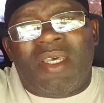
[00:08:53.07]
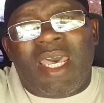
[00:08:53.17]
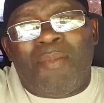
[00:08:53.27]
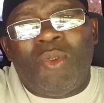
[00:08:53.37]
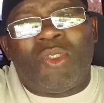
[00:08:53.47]

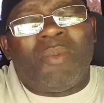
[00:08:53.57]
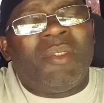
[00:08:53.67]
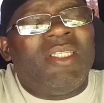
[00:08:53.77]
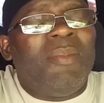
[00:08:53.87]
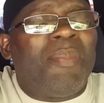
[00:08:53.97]
and put up
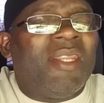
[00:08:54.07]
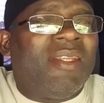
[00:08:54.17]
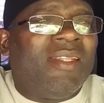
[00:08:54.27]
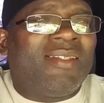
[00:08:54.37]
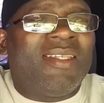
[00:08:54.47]
the
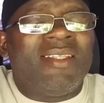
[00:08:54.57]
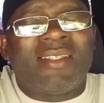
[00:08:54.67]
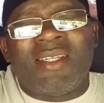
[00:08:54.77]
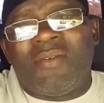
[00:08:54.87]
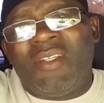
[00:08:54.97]
dependency
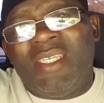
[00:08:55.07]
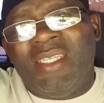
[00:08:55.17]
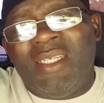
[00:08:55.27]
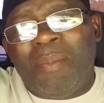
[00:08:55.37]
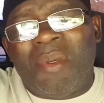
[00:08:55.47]
instead of the
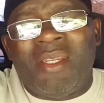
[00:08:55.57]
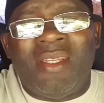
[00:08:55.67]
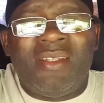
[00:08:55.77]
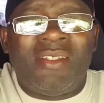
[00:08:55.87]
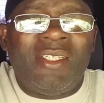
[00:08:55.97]

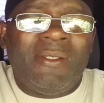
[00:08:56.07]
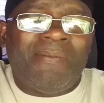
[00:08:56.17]
independency.